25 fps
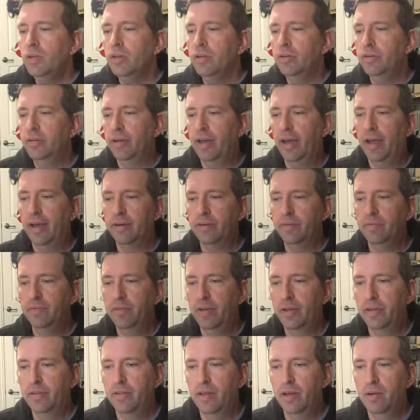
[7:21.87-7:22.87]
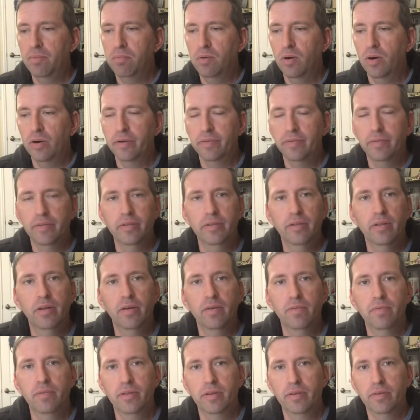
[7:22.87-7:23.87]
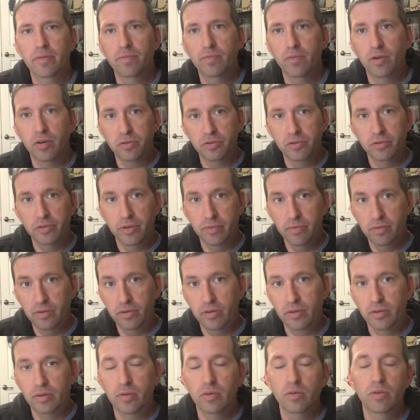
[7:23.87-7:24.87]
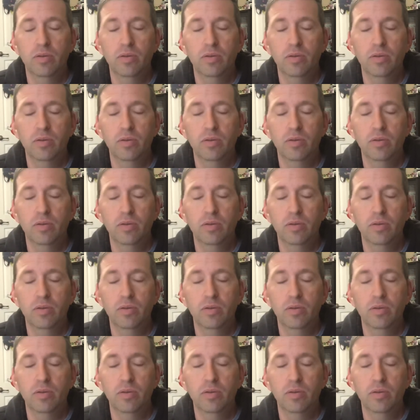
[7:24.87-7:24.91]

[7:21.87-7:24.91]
to activate that part of the of the function of the